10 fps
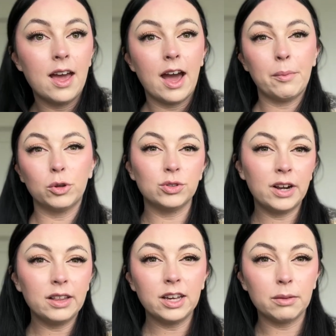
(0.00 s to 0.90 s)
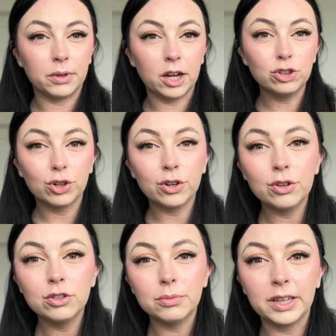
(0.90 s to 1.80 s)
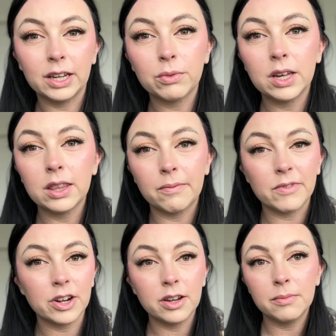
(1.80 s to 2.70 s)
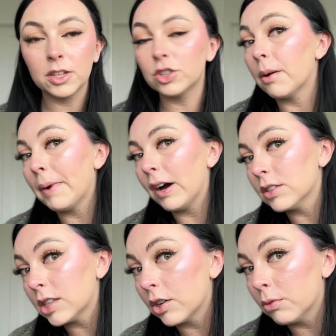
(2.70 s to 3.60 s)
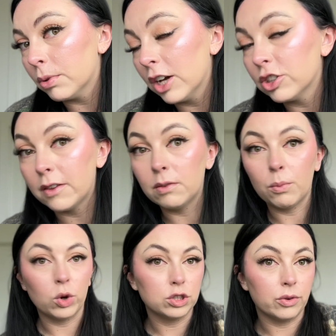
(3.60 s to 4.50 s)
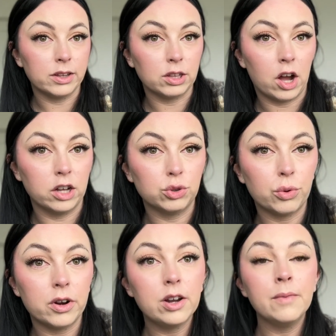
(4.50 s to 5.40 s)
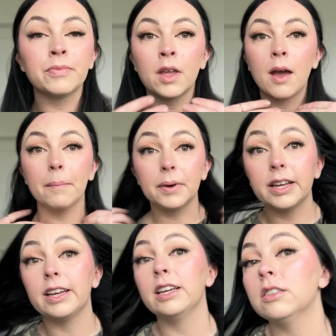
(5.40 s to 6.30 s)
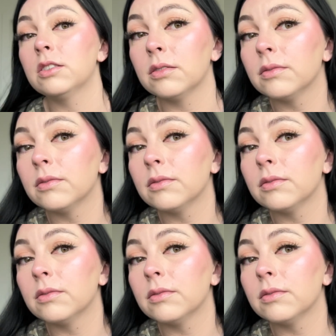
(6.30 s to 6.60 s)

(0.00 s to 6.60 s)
I'm also not like a blush girl to begin with. I'm very much about a subtle blush and more so on the contour, but it's